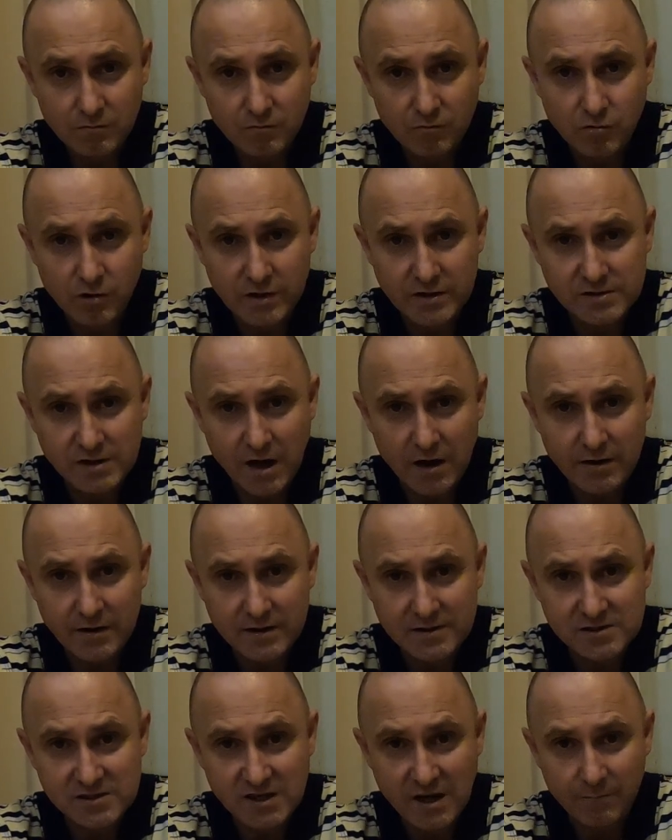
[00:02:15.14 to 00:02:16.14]
"We don't
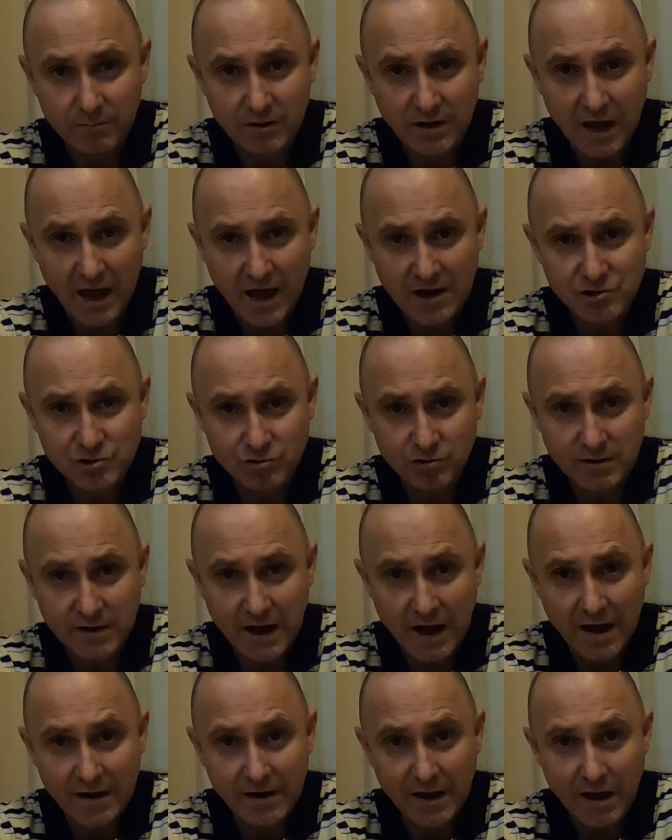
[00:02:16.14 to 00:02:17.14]
accept cash or
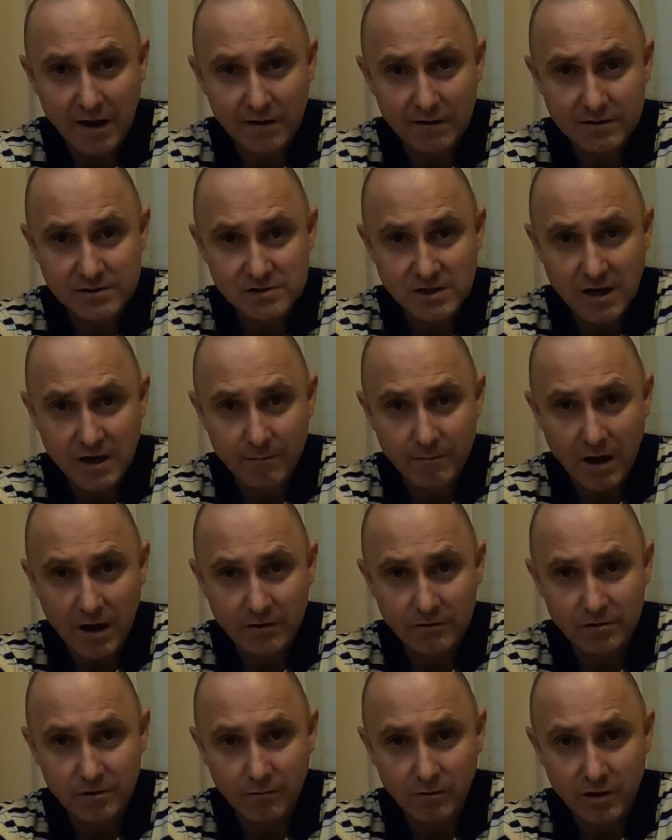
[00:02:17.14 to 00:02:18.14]
card only," so
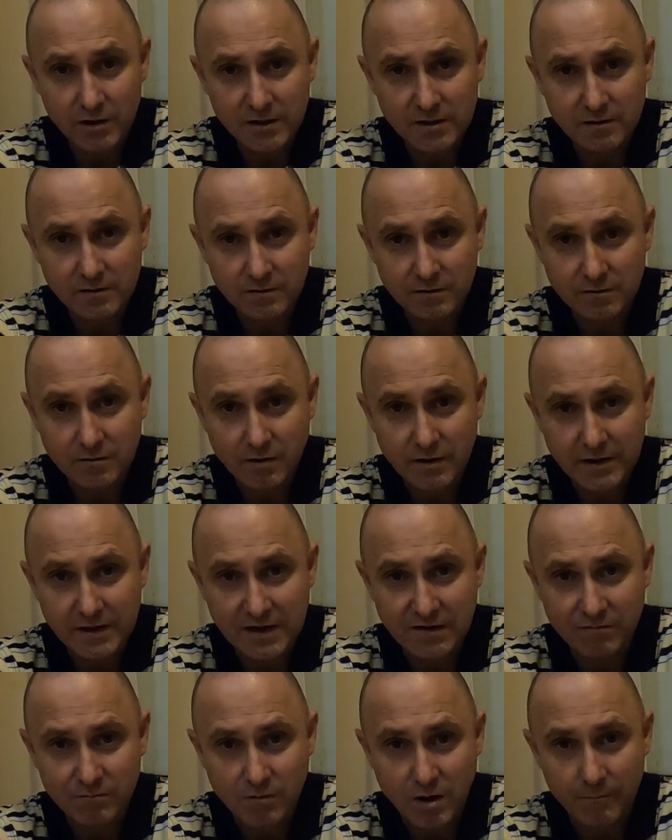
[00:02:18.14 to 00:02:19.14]
bugger them. I didn't
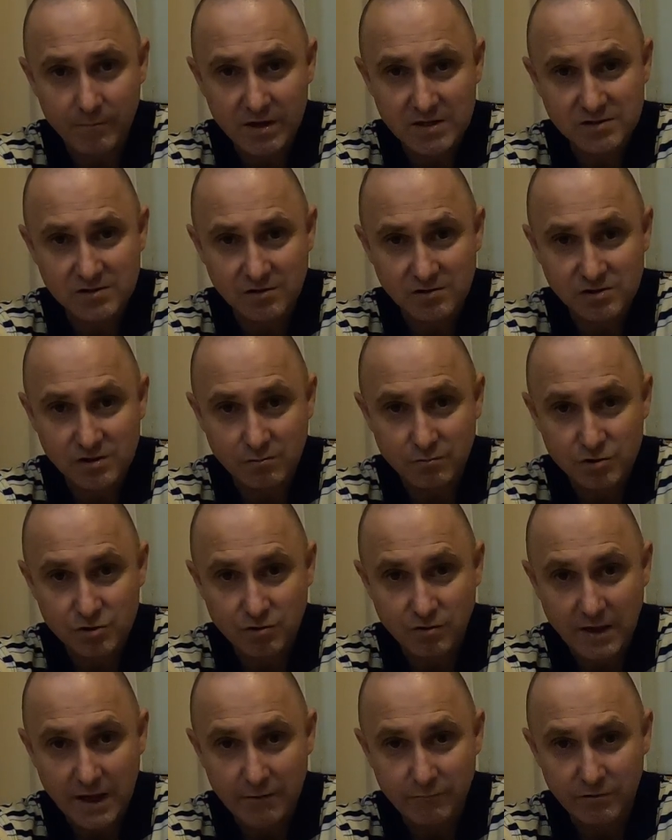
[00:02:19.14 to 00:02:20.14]
give them my business. I'm
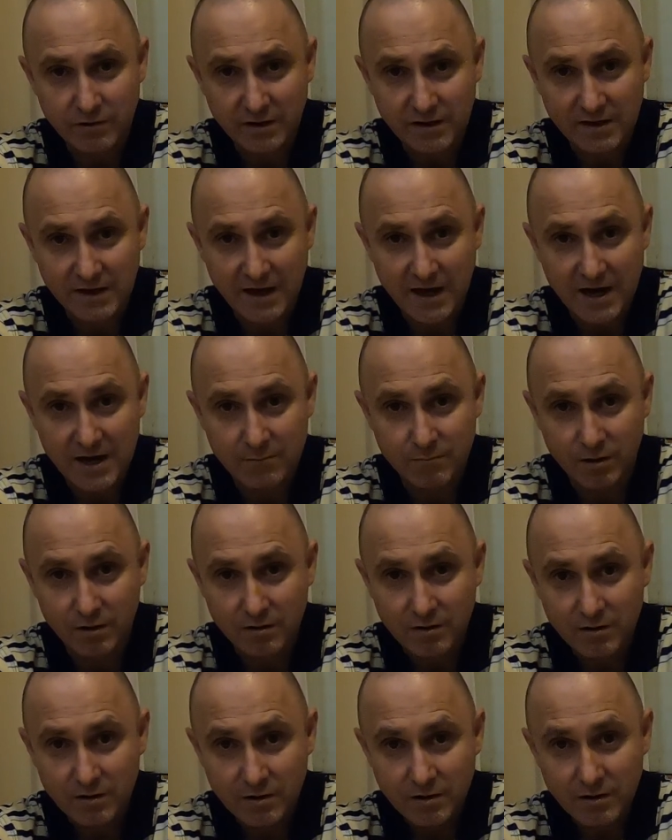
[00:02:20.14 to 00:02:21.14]
sure they wouldn't have cared,
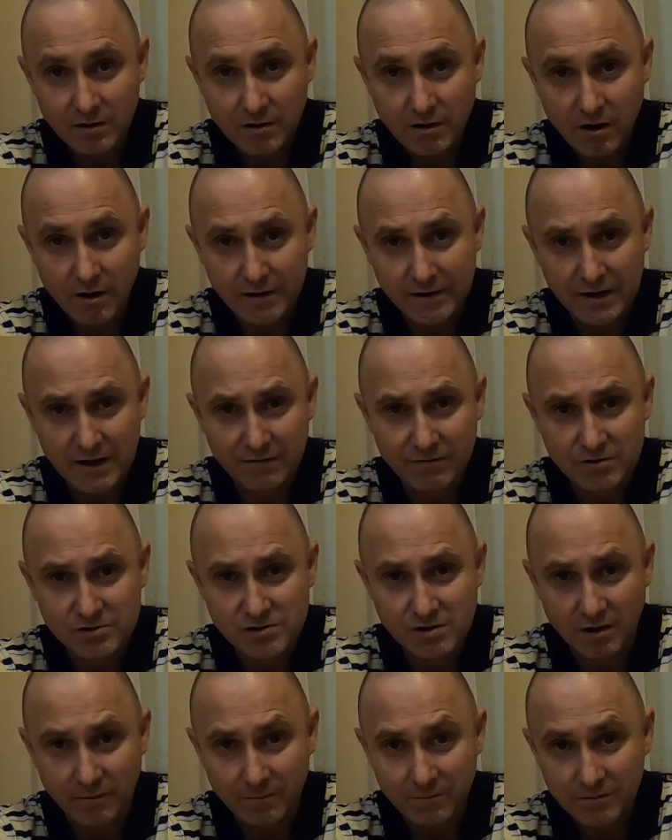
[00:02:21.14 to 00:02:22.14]
but I didn't give it
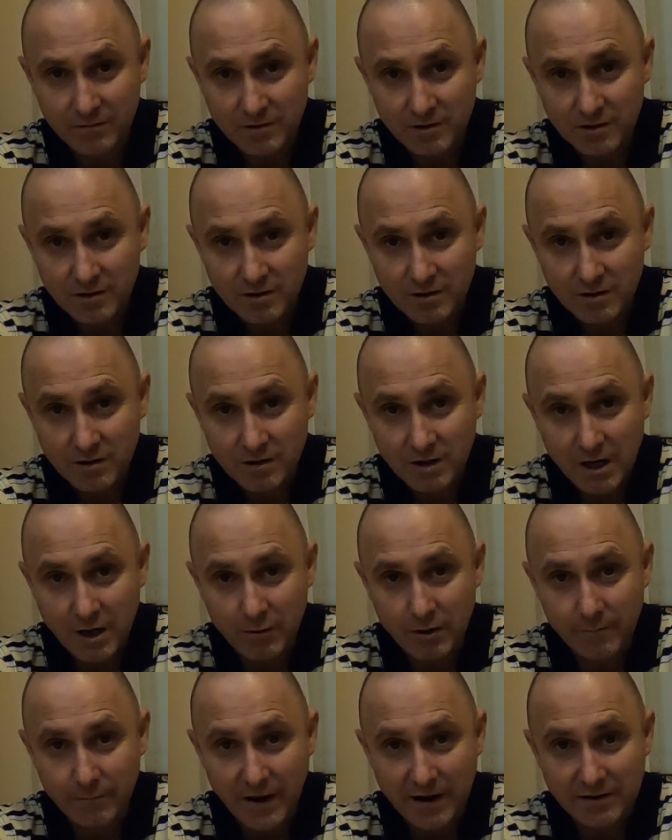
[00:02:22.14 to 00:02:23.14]
to them. I
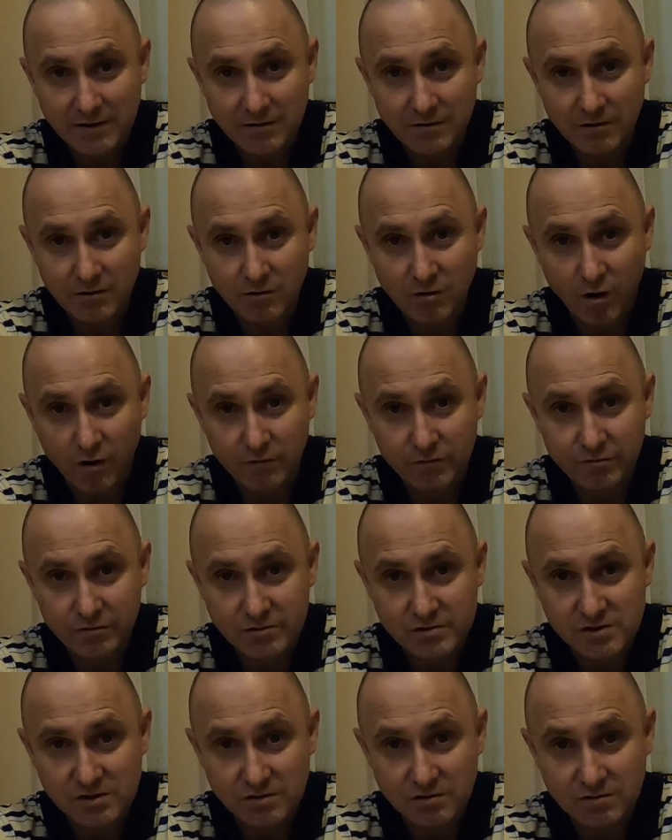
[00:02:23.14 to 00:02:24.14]
went back into the
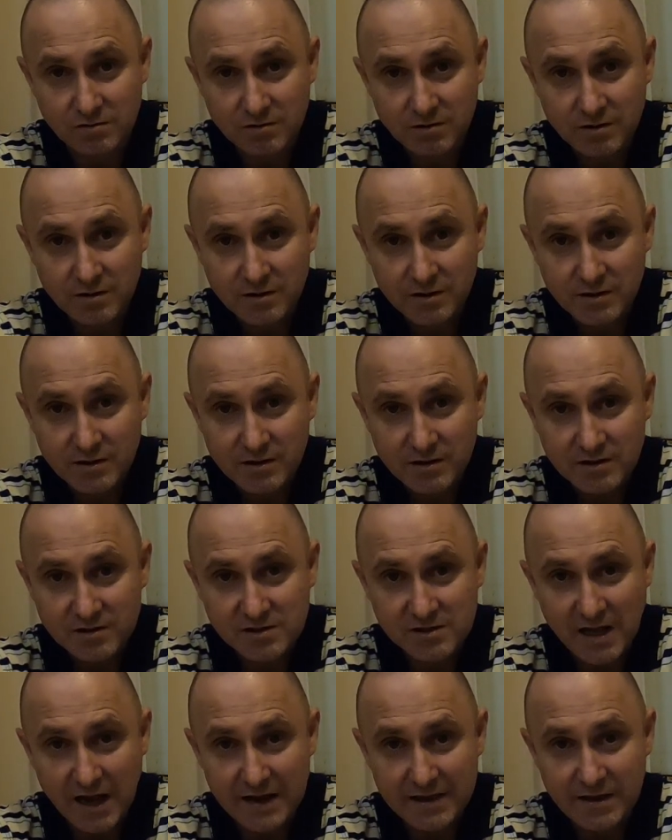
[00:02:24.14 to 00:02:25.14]
conference and
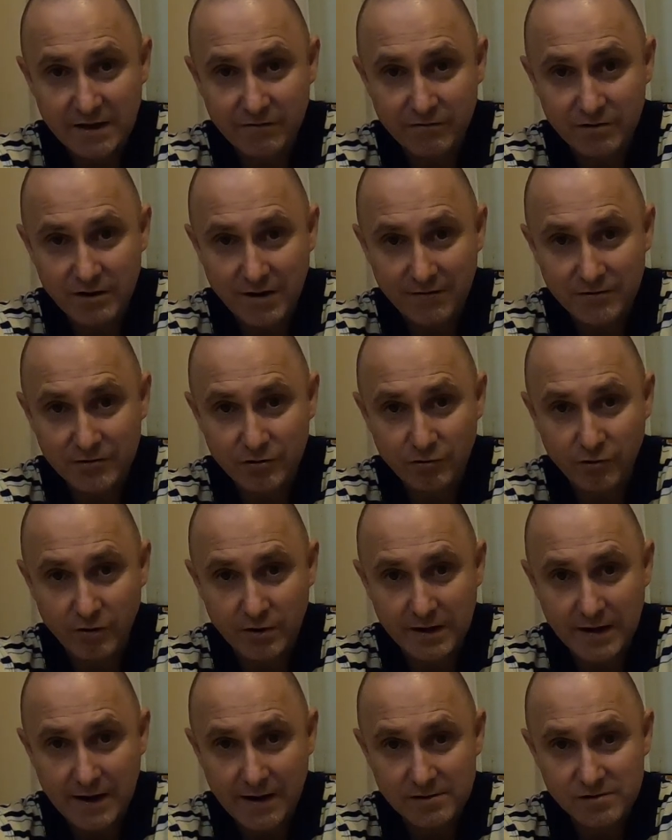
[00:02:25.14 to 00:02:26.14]
stayed there for another
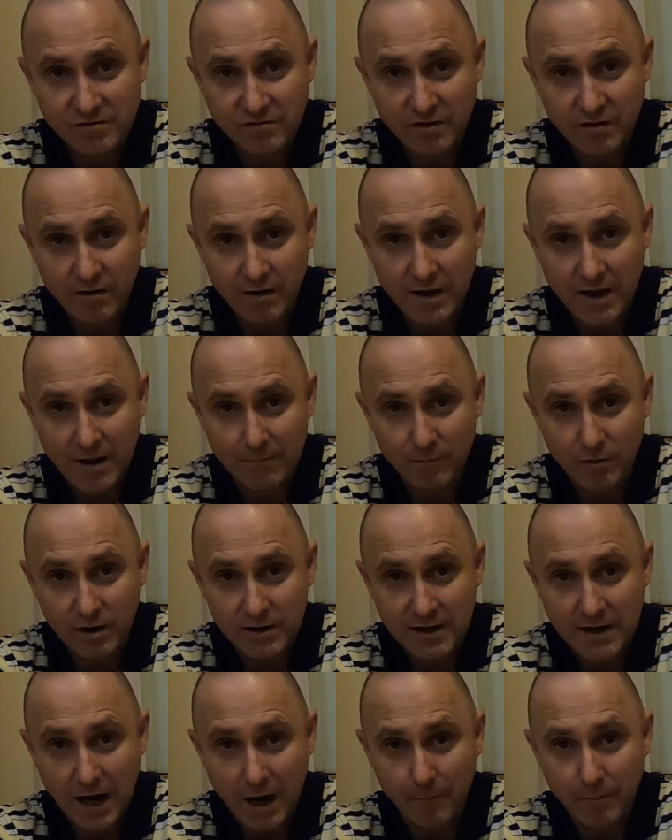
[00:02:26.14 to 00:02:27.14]
3 hours without my
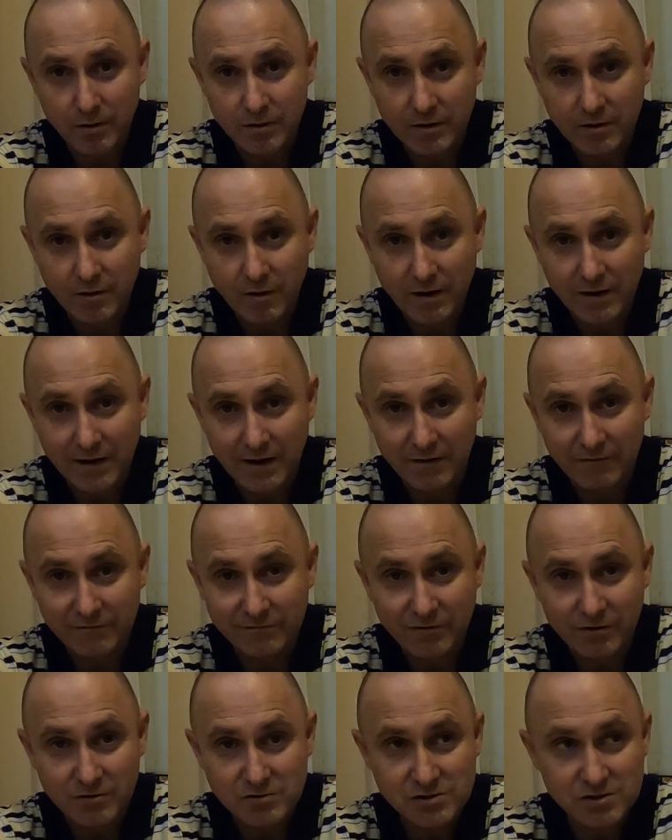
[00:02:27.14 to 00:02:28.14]
cuppa that I love
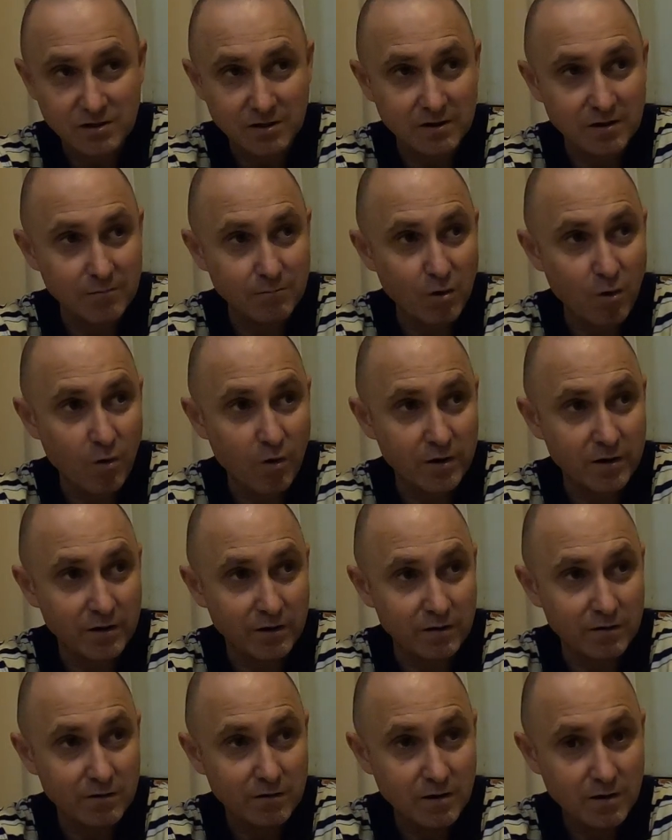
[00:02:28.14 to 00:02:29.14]
first thing in the morning,
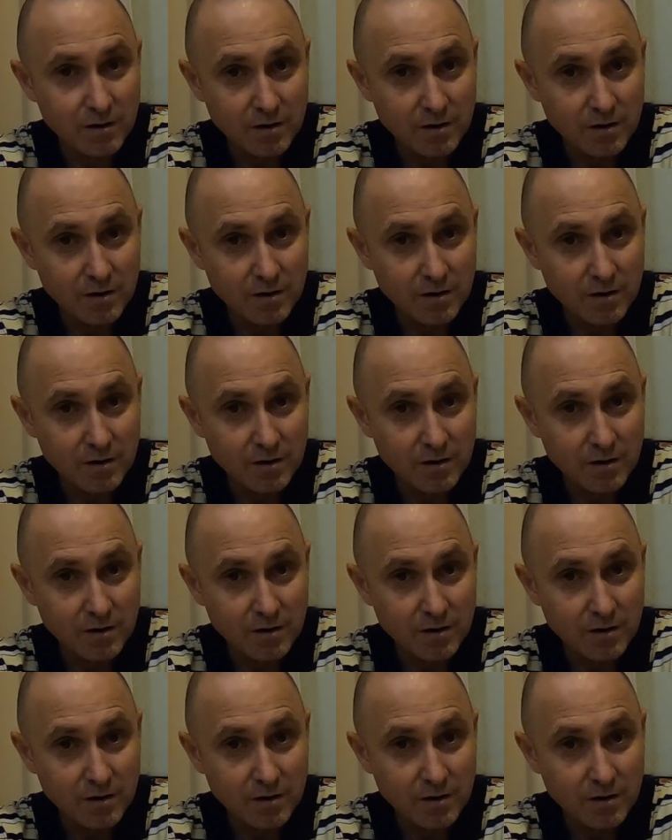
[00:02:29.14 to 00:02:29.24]
and